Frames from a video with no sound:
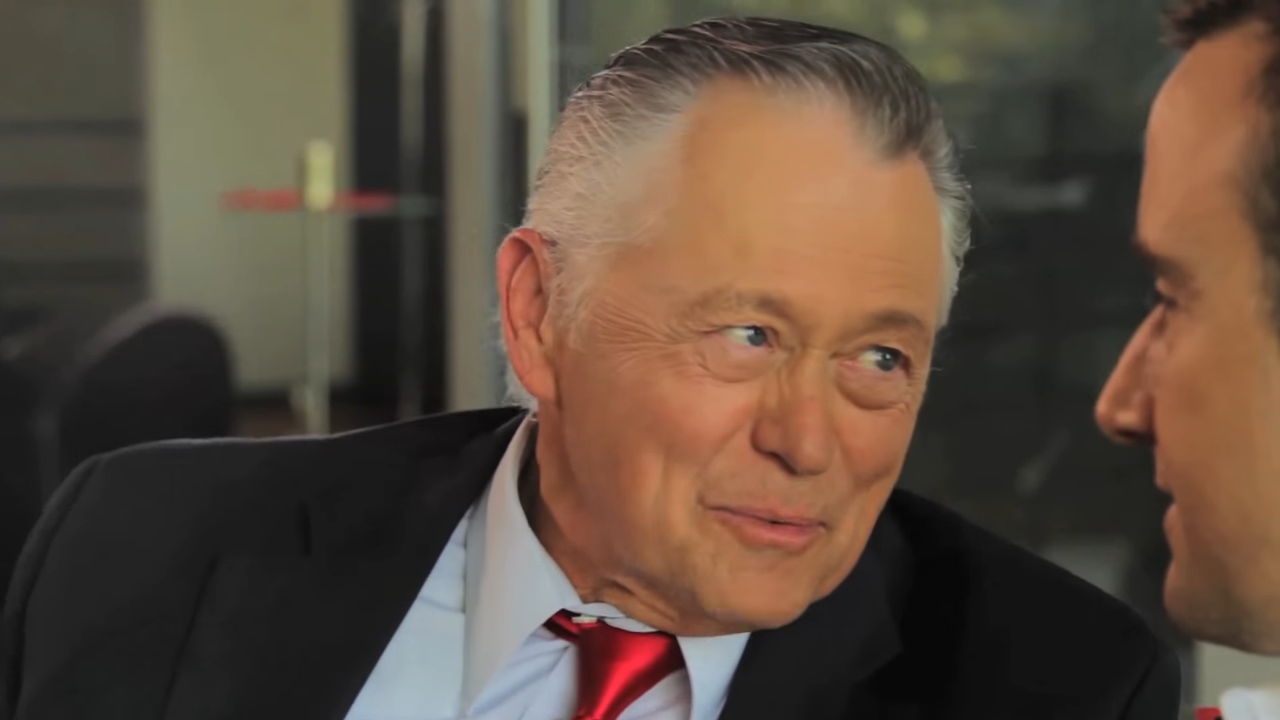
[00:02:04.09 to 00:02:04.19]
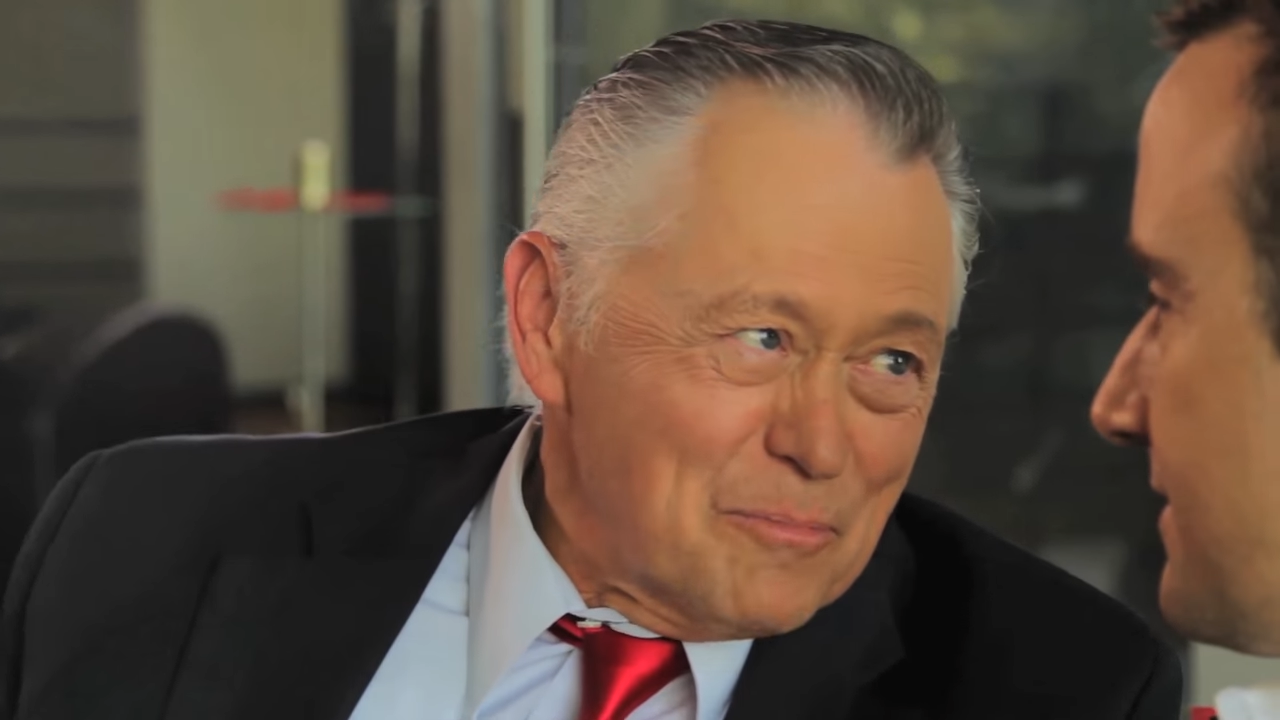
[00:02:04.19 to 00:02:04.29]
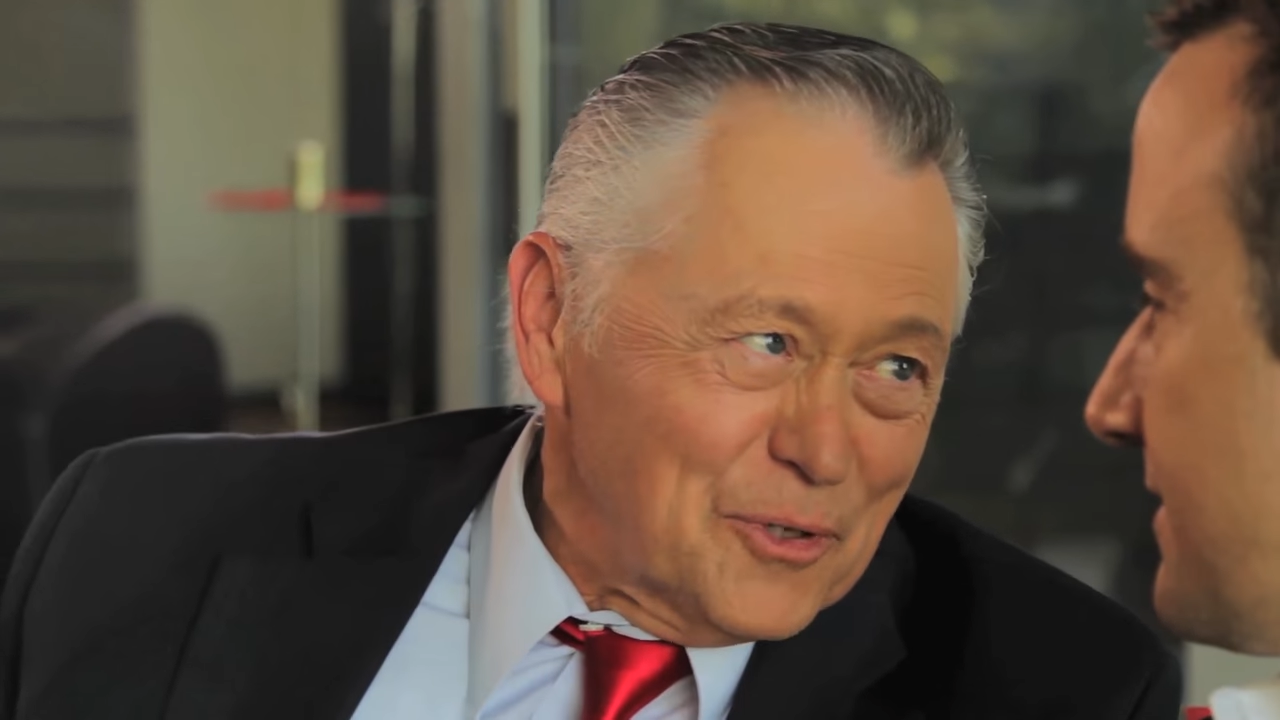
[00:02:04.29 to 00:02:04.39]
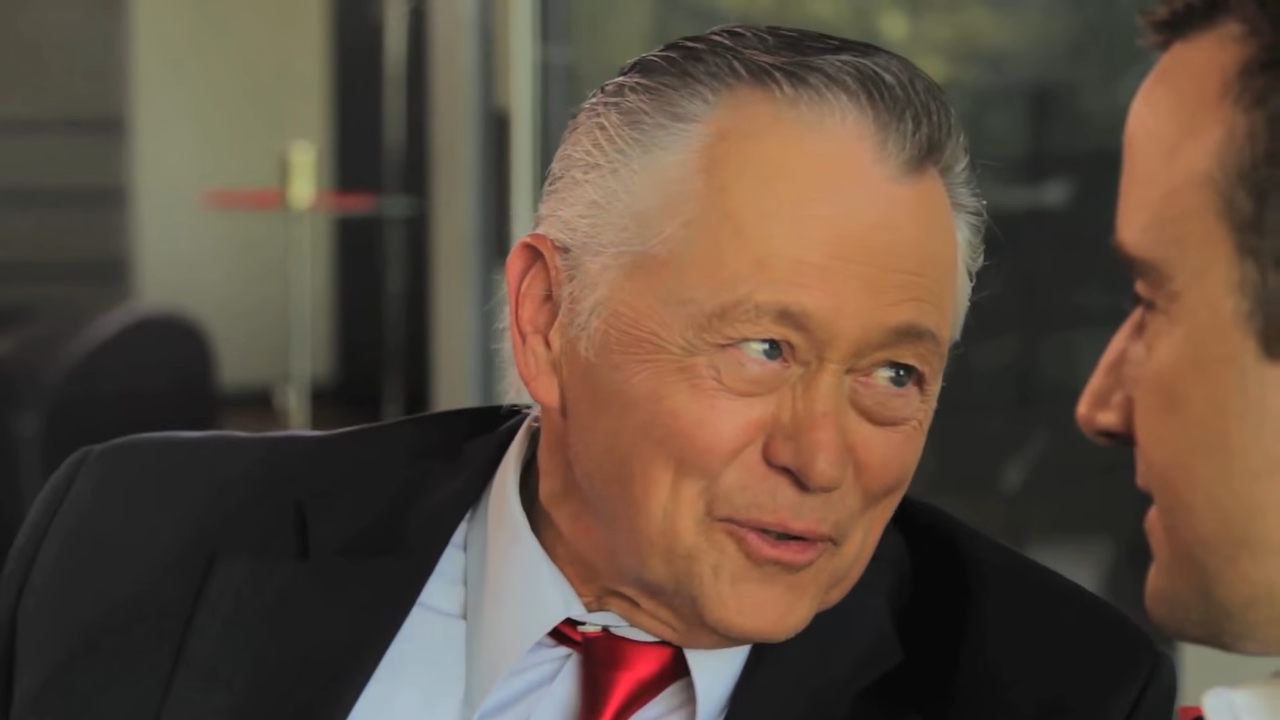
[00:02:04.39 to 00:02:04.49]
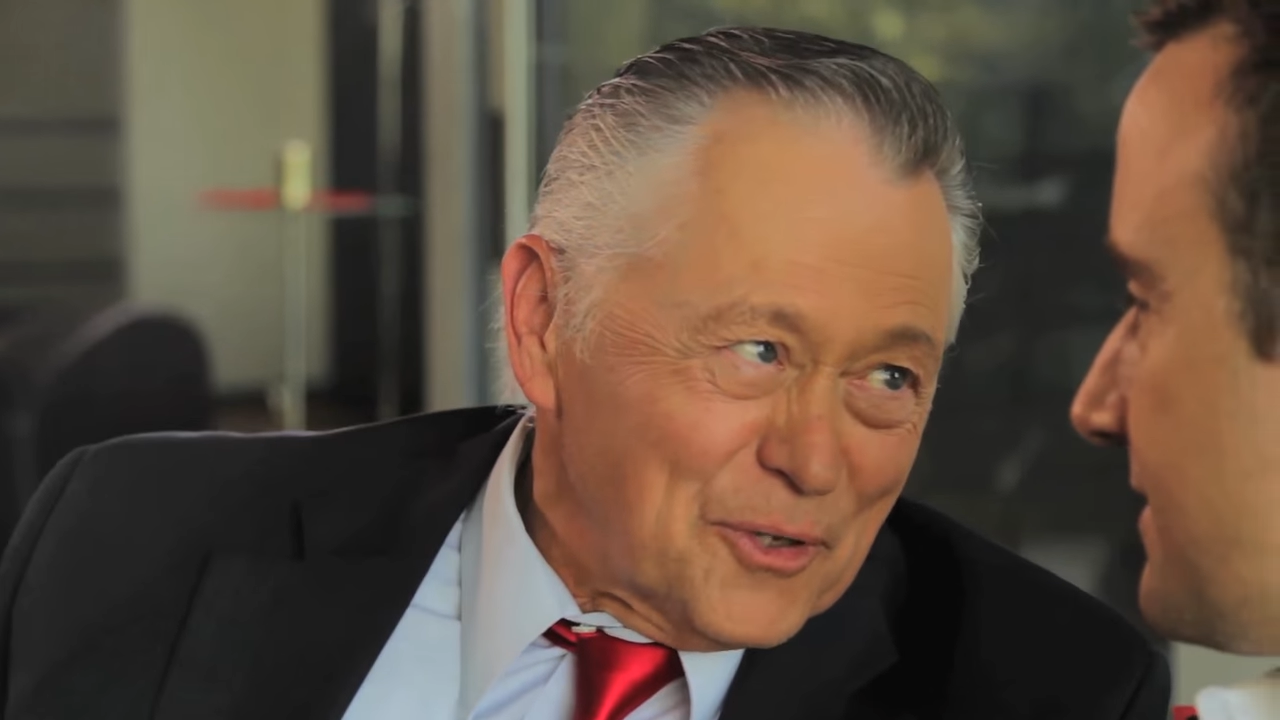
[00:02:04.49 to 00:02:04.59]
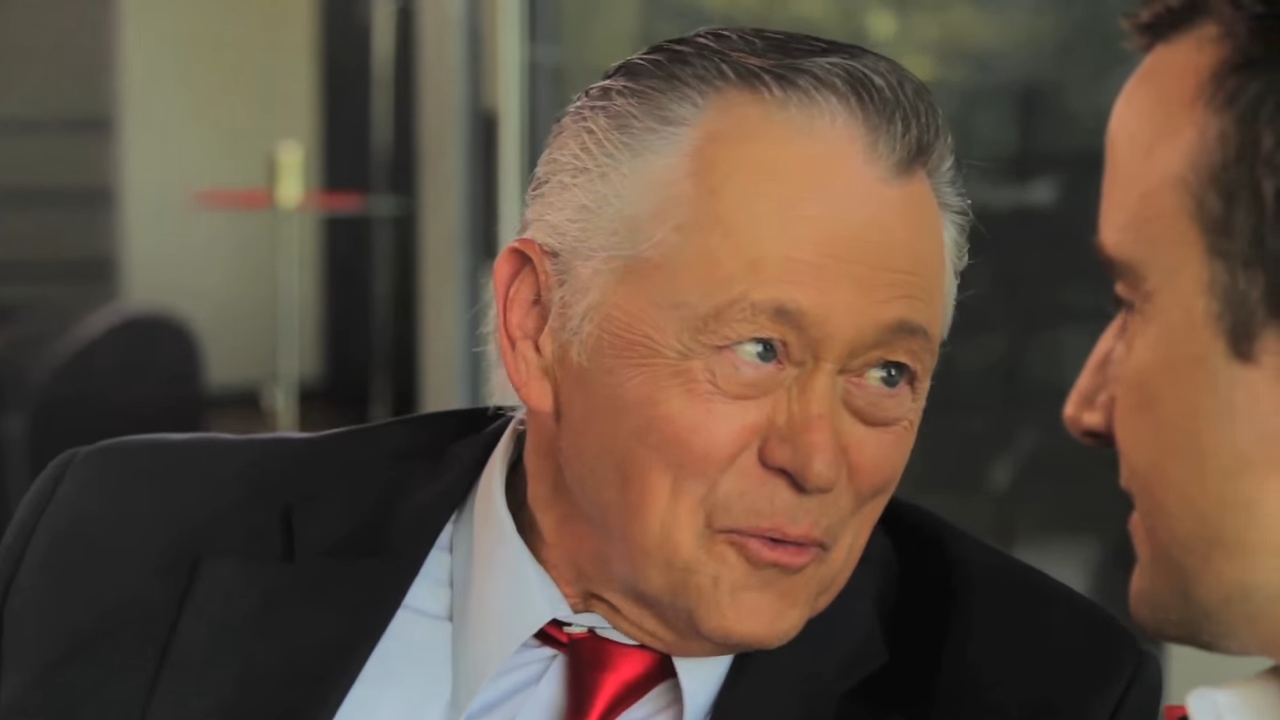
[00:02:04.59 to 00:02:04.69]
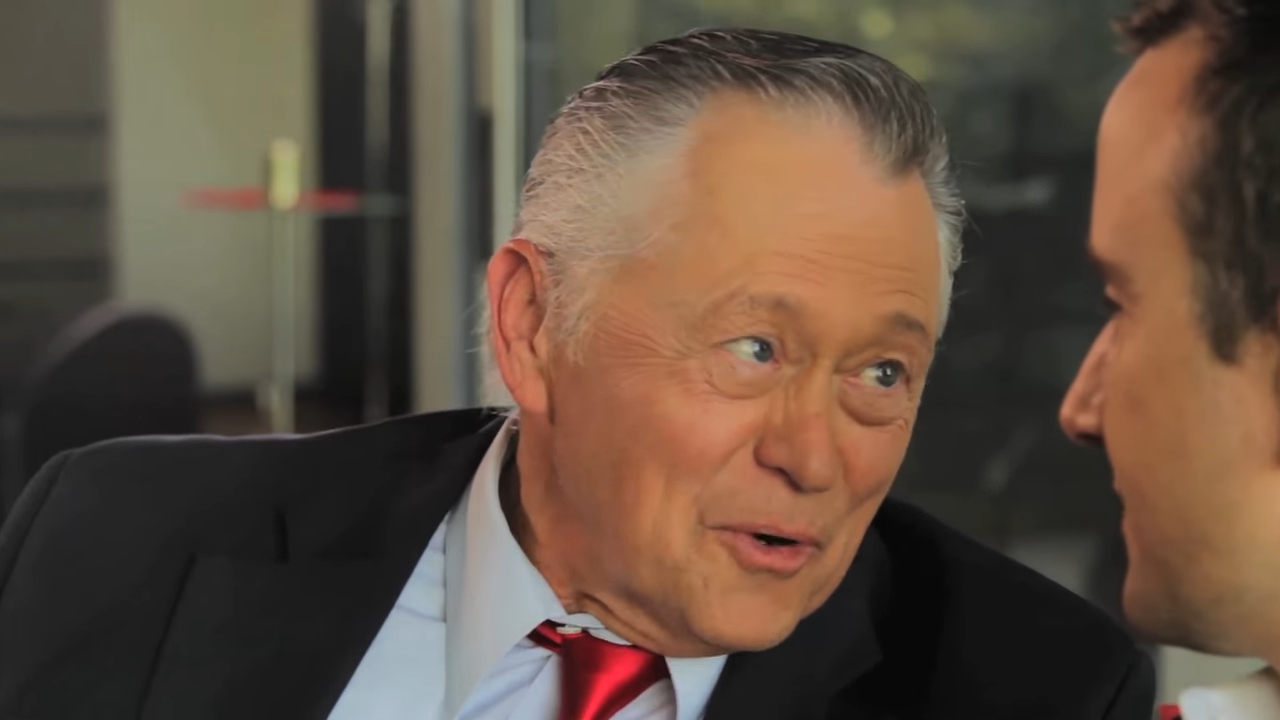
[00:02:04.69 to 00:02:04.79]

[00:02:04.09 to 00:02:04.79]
building